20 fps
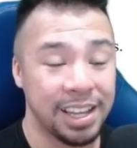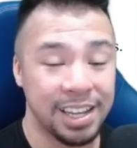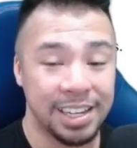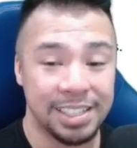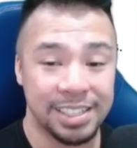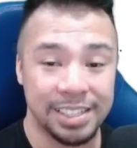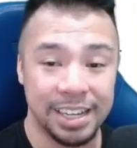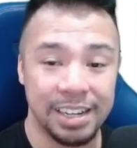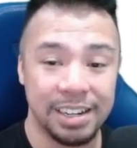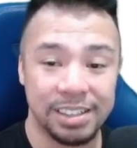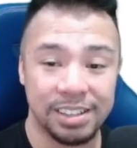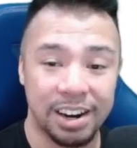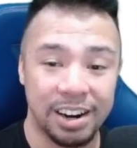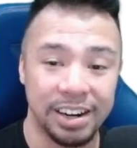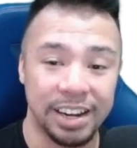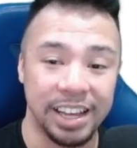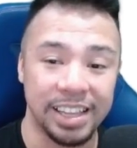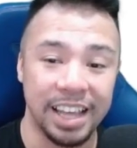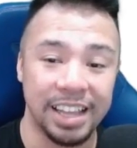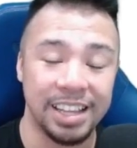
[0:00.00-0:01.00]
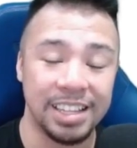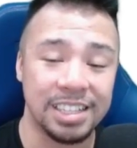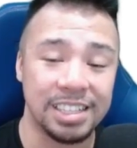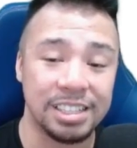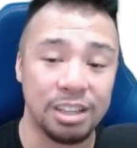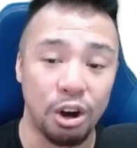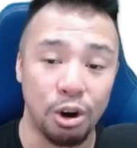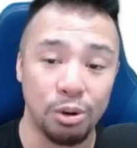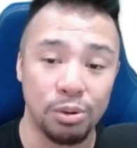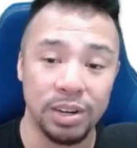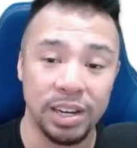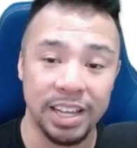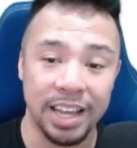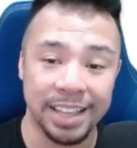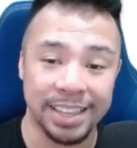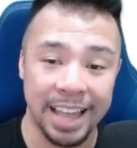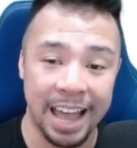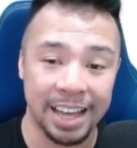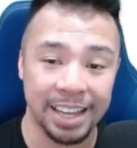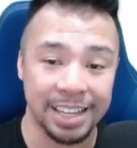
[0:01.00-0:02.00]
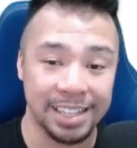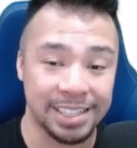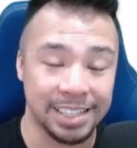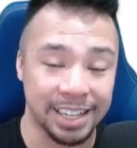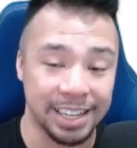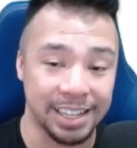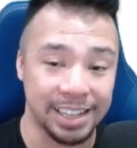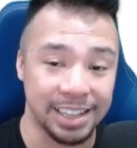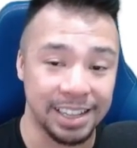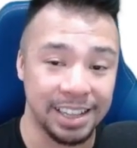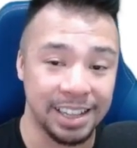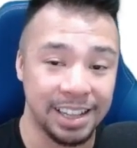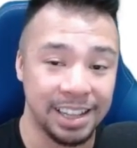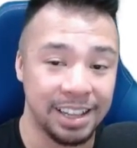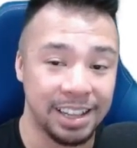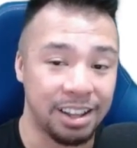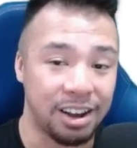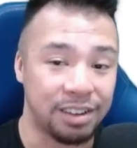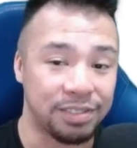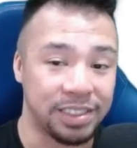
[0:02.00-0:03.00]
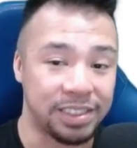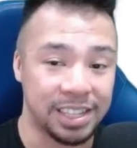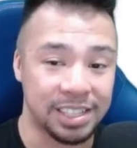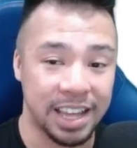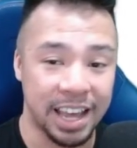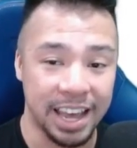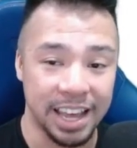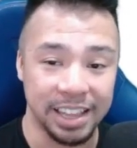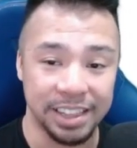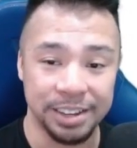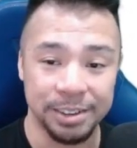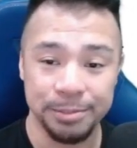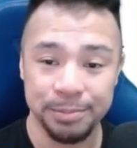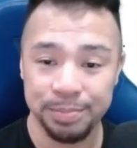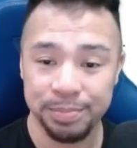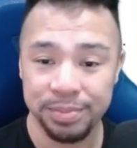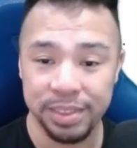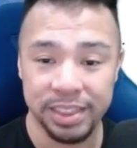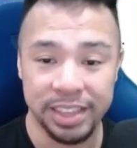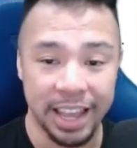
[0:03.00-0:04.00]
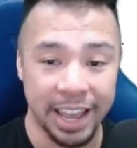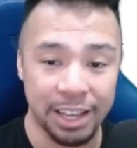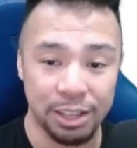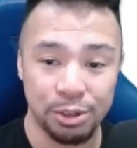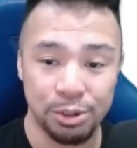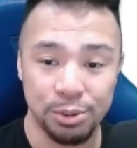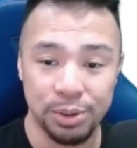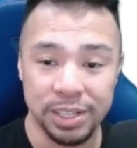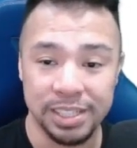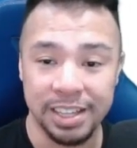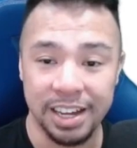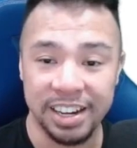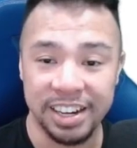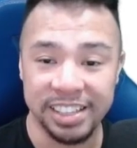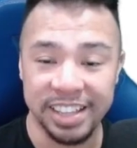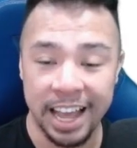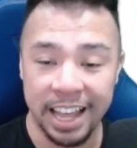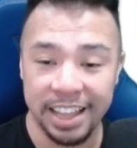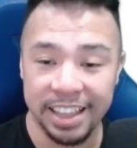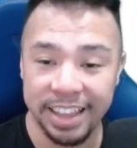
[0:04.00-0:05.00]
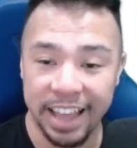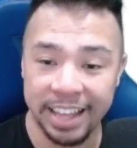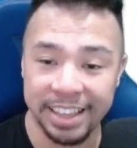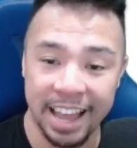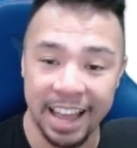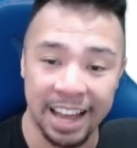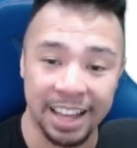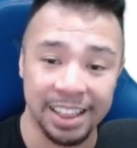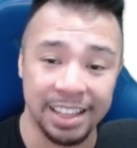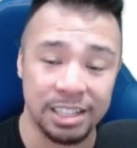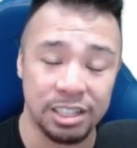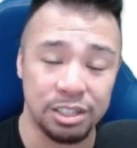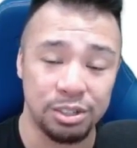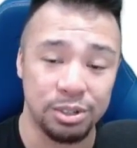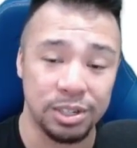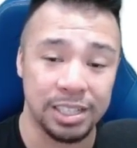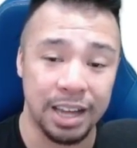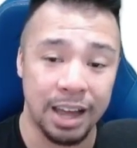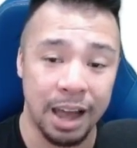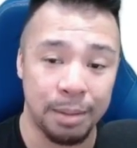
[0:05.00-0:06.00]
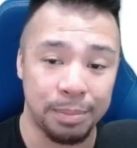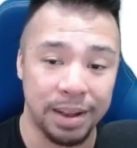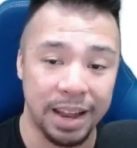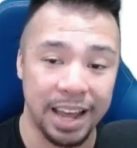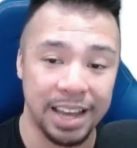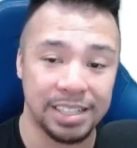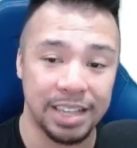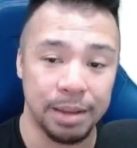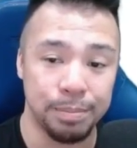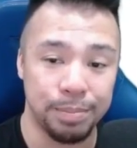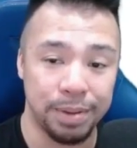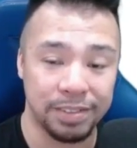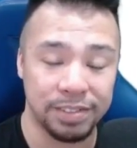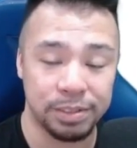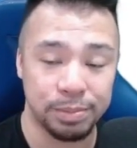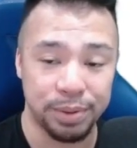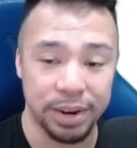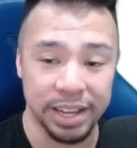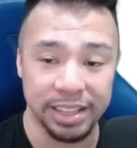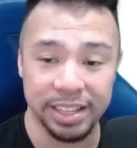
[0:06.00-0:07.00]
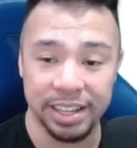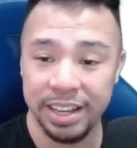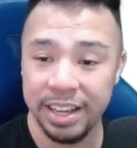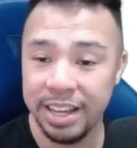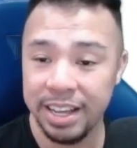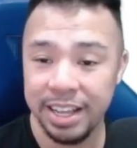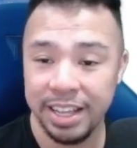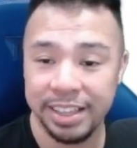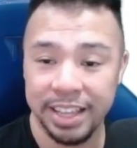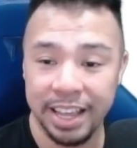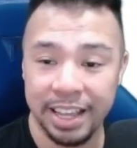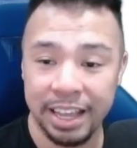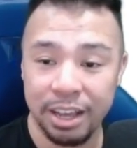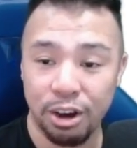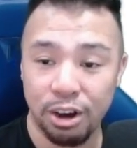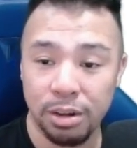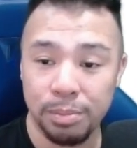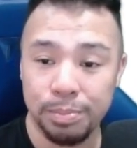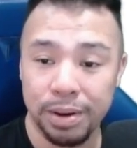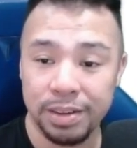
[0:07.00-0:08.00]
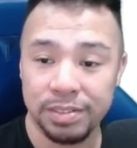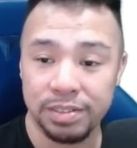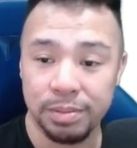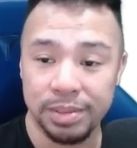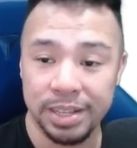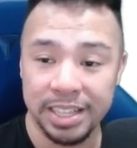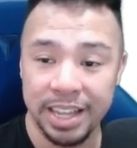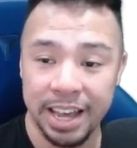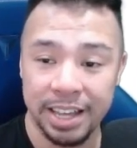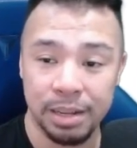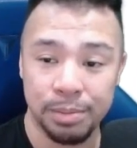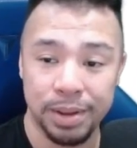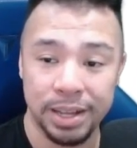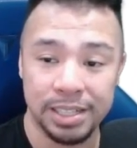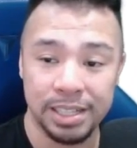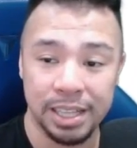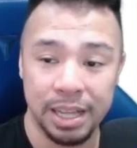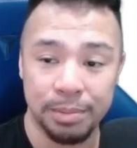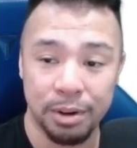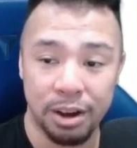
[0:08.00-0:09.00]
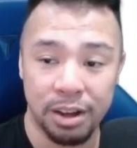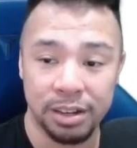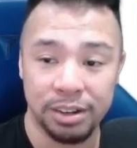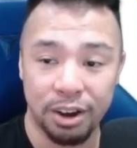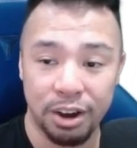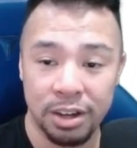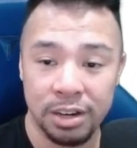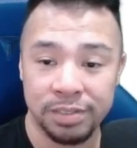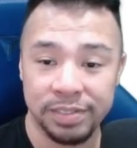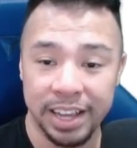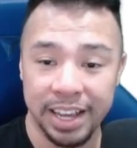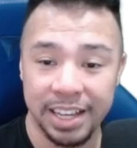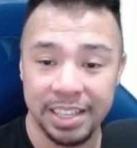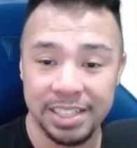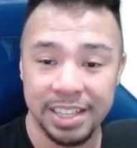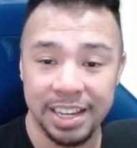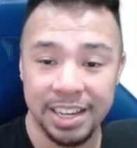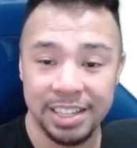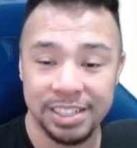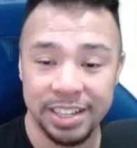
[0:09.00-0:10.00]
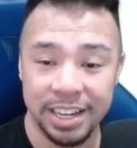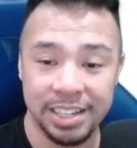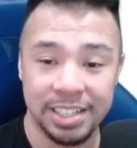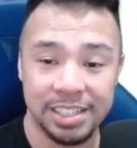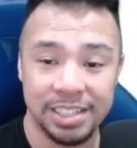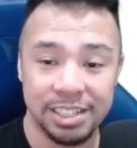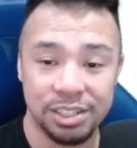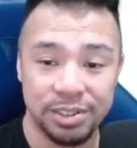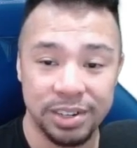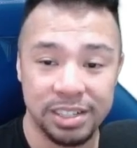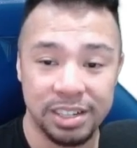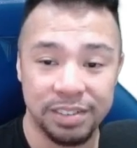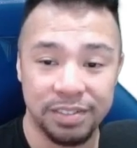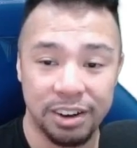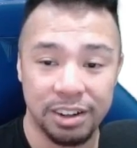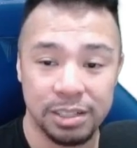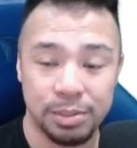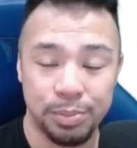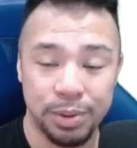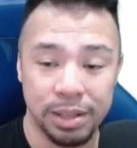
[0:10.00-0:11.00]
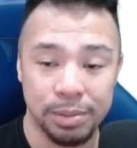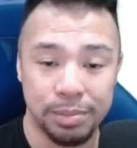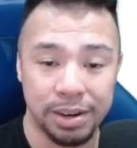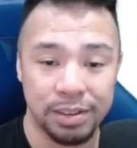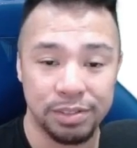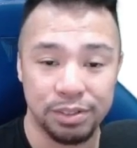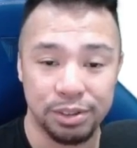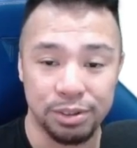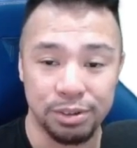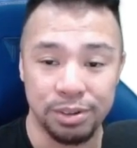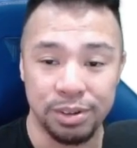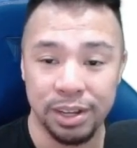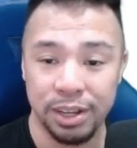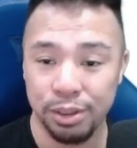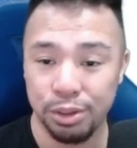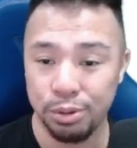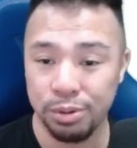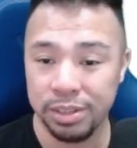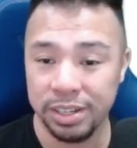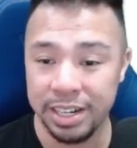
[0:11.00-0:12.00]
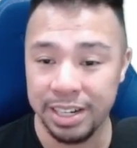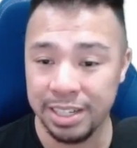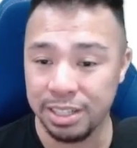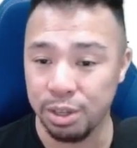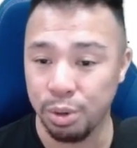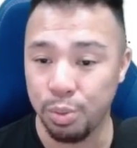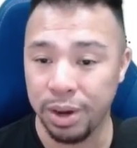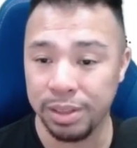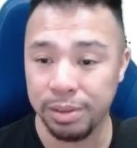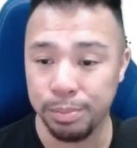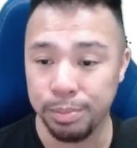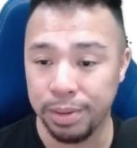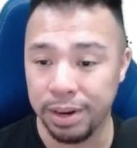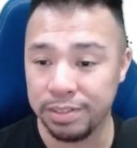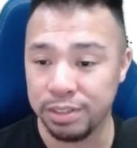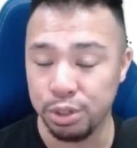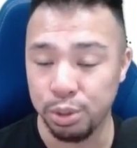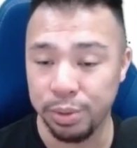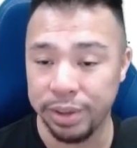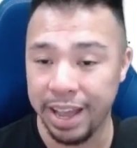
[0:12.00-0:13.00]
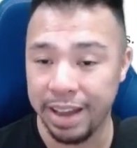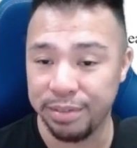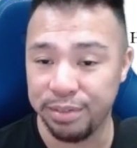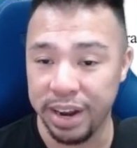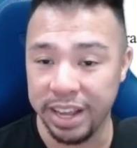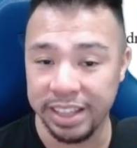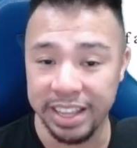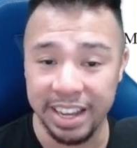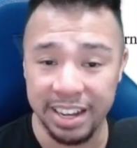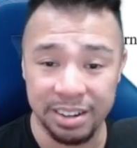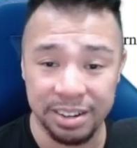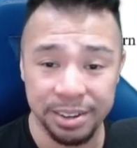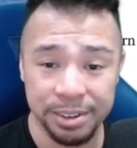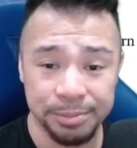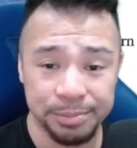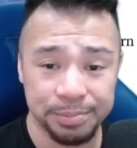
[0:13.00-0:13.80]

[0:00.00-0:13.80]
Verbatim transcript: single target. And this is the only attacking skill of this head. The A2 is not an attack, this just applies a buff spread. Taking all buffs from this head and placing them on all of the heads changes the duration of all spread buff to two turns. So what buffs do we have right now?